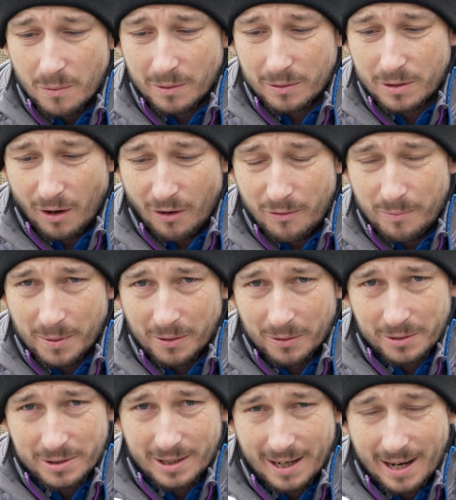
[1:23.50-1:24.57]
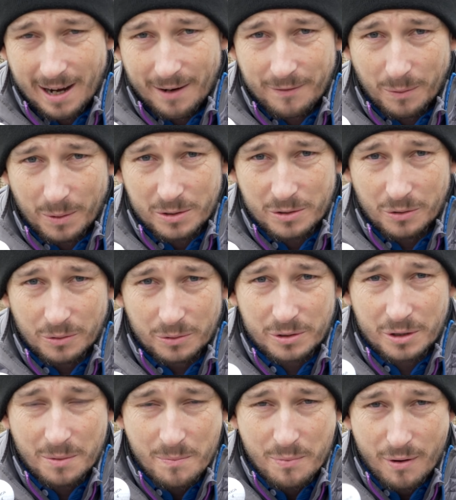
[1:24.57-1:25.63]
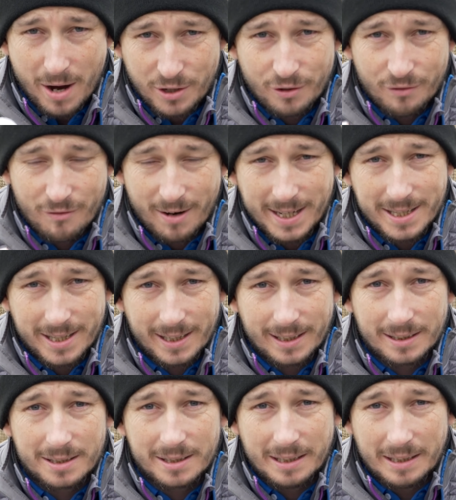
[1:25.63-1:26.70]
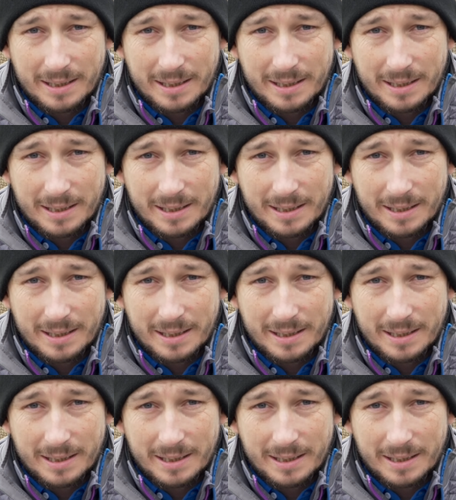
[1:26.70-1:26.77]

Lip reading: Well, golf balls have what's called compression ratings.